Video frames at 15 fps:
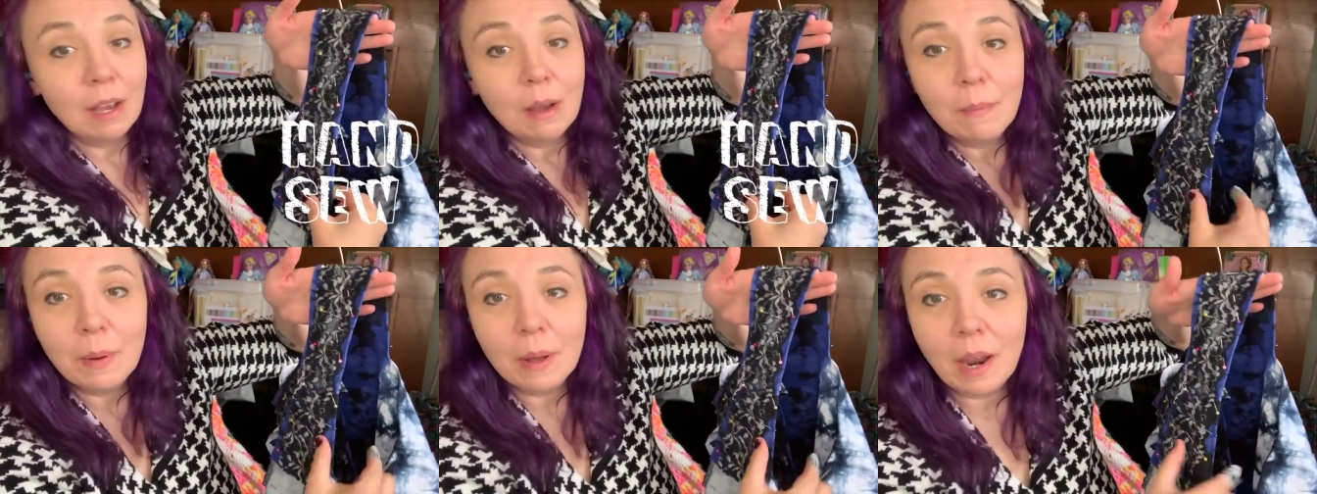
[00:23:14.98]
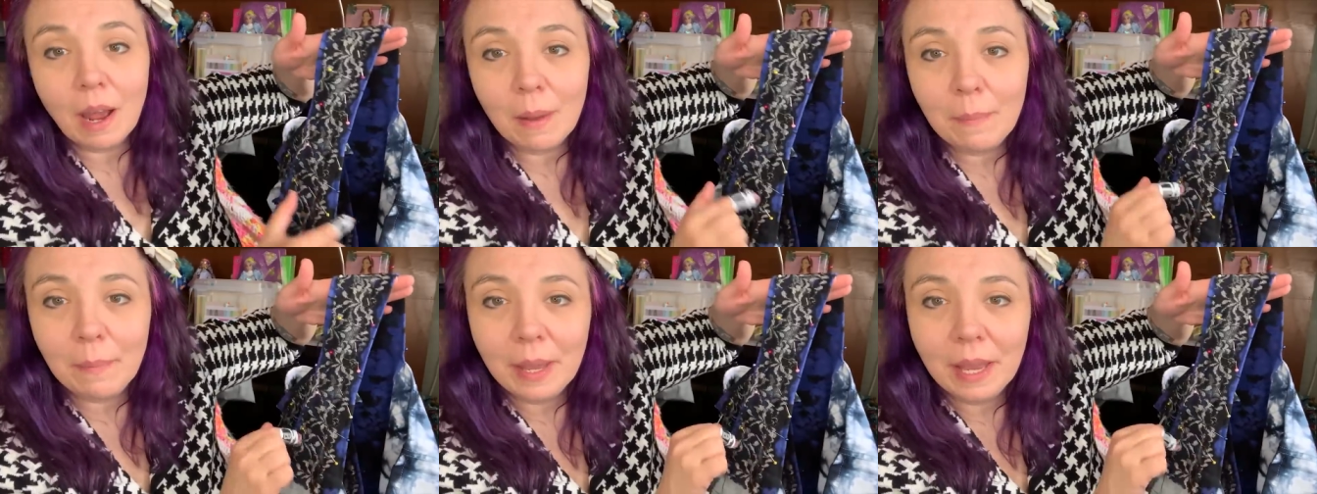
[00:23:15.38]
but I
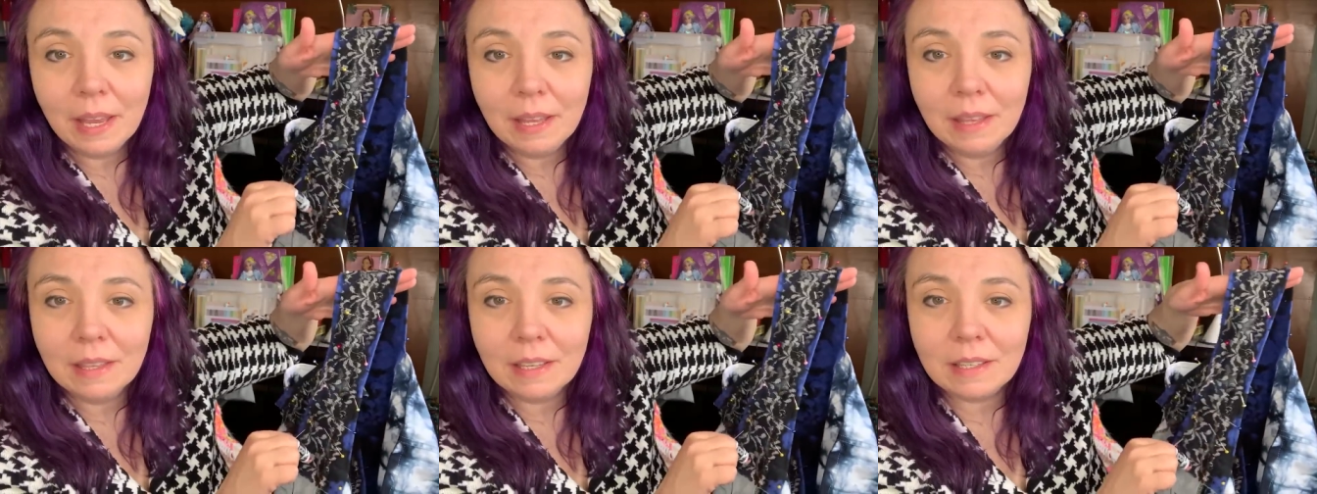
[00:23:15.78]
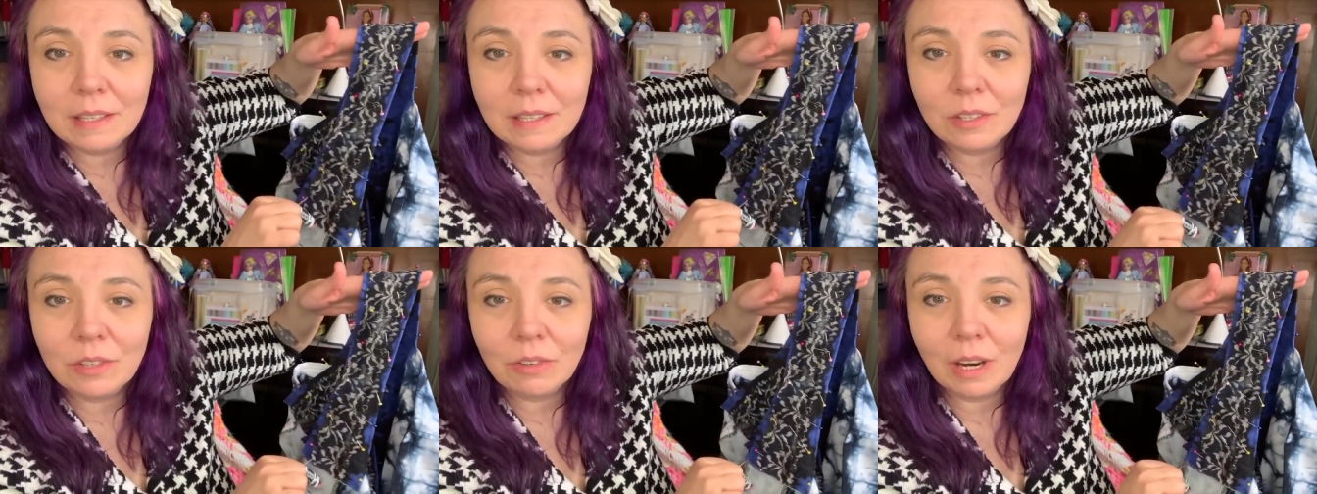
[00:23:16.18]
pinned the
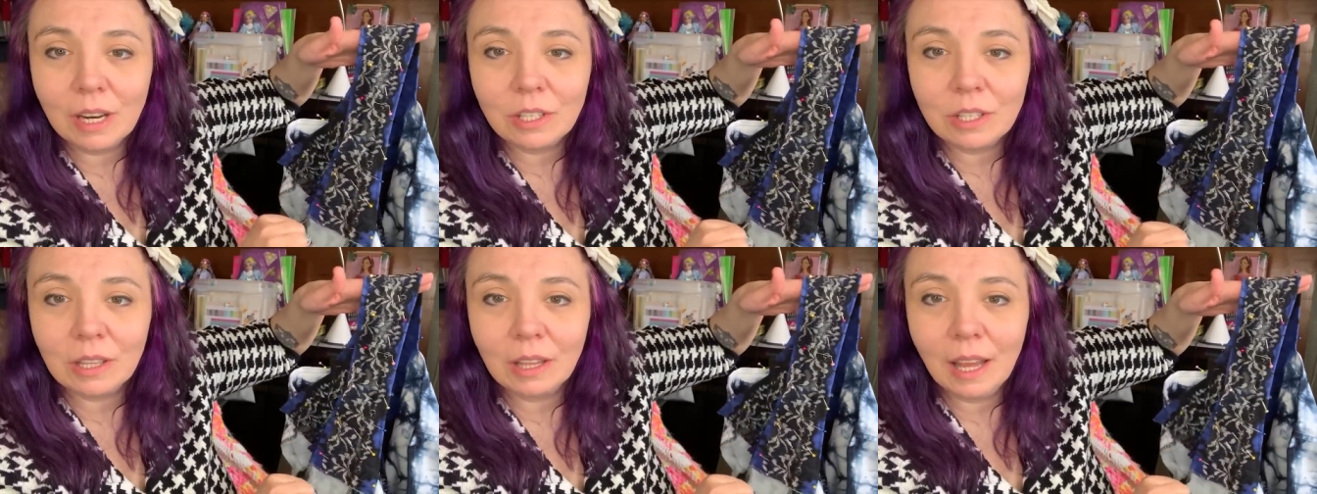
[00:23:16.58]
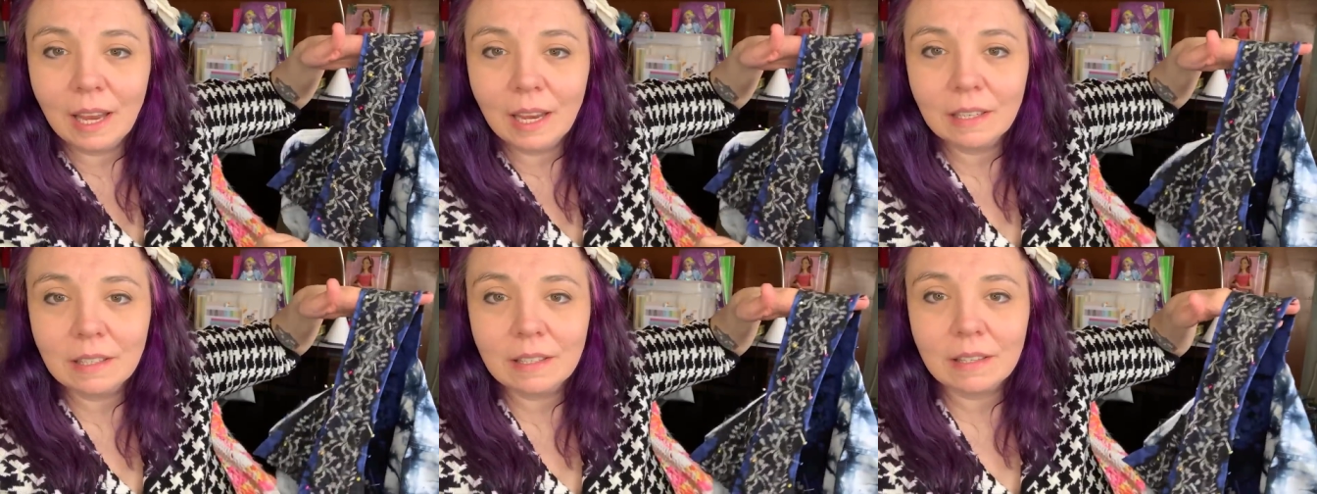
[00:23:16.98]
stretch
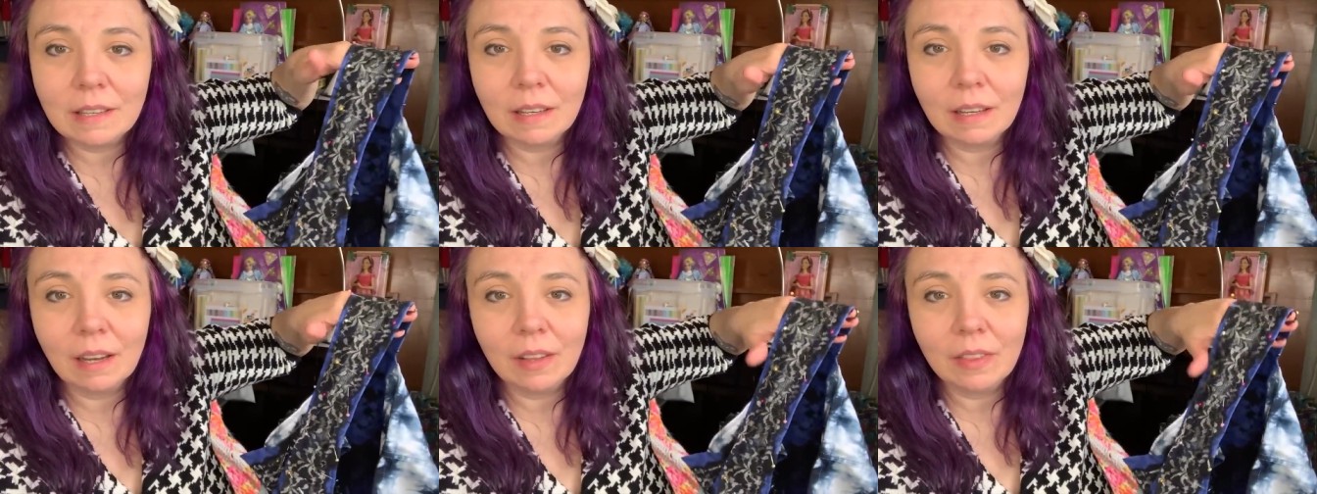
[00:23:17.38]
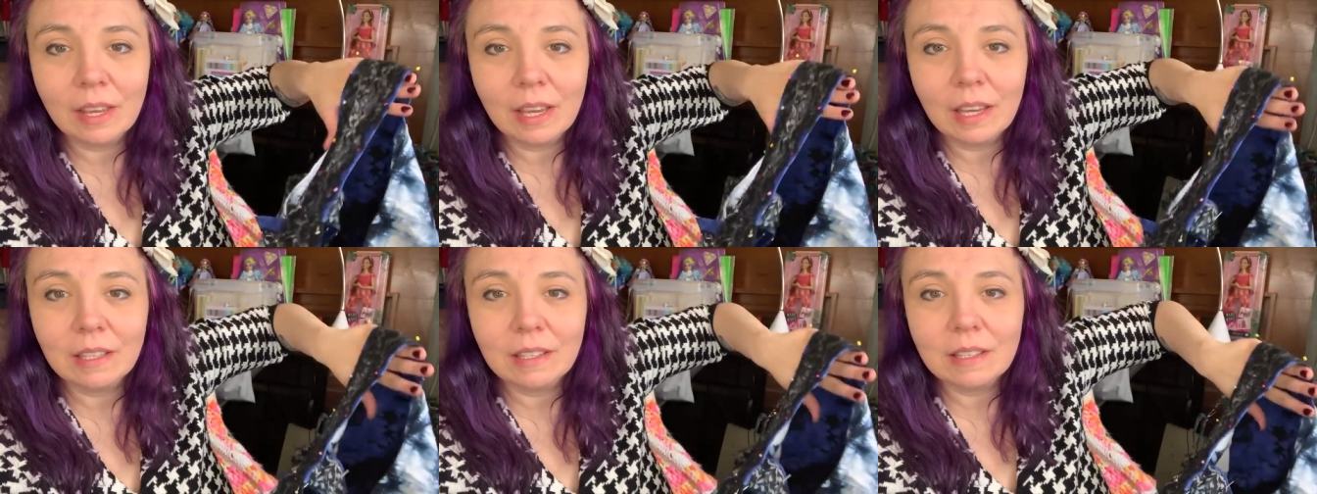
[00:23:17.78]
lace on the
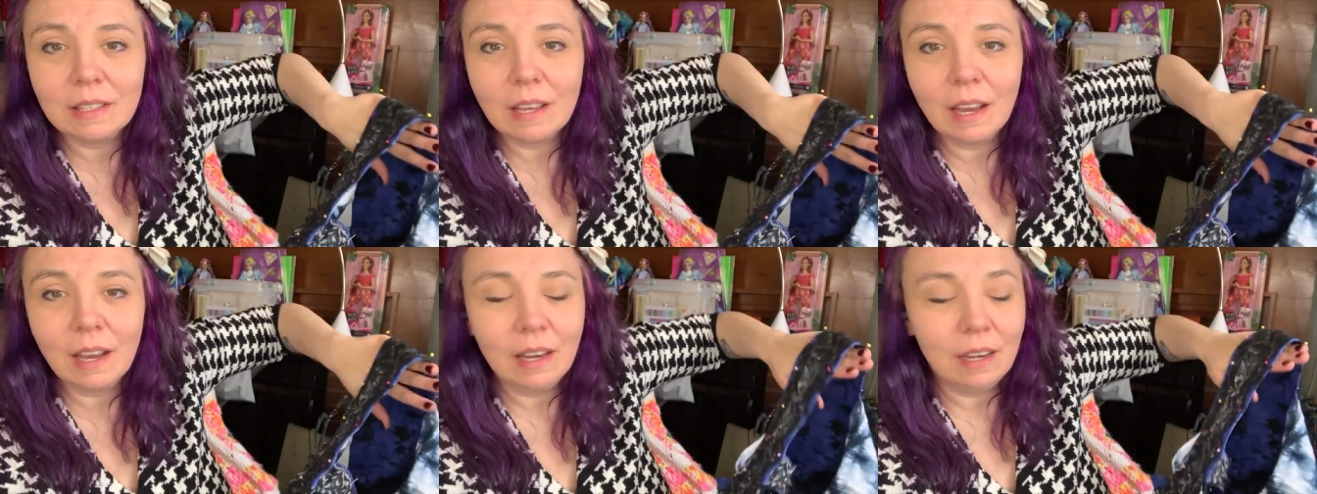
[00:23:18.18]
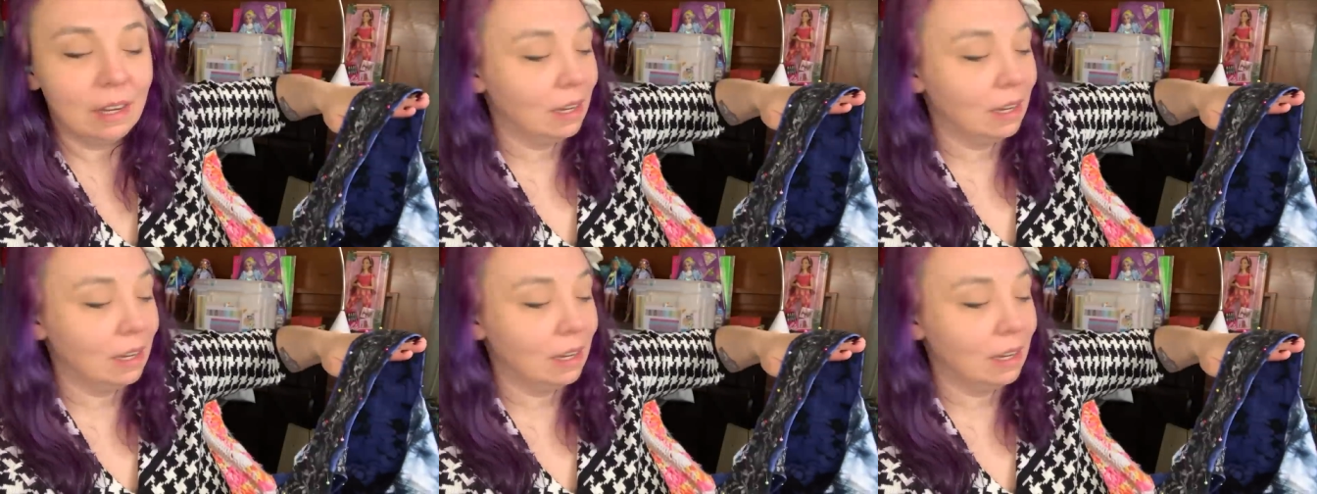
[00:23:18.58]
inside